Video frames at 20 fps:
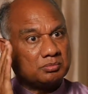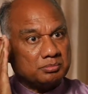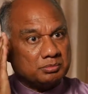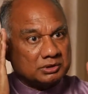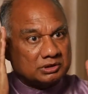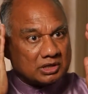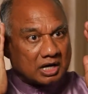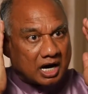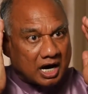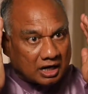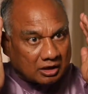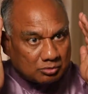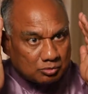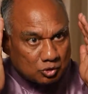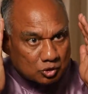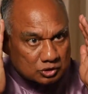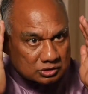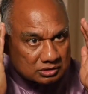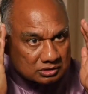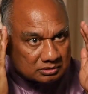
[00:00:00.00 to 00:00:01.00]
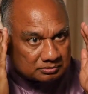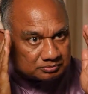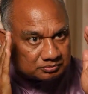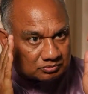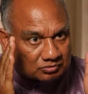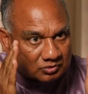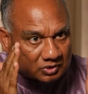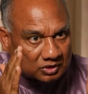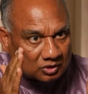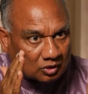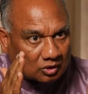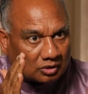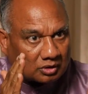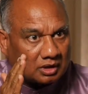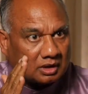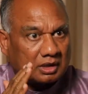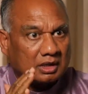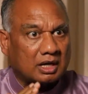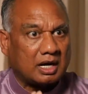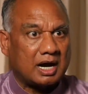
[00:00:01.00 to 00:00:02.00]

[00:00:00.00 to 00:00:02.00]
with almost, you know,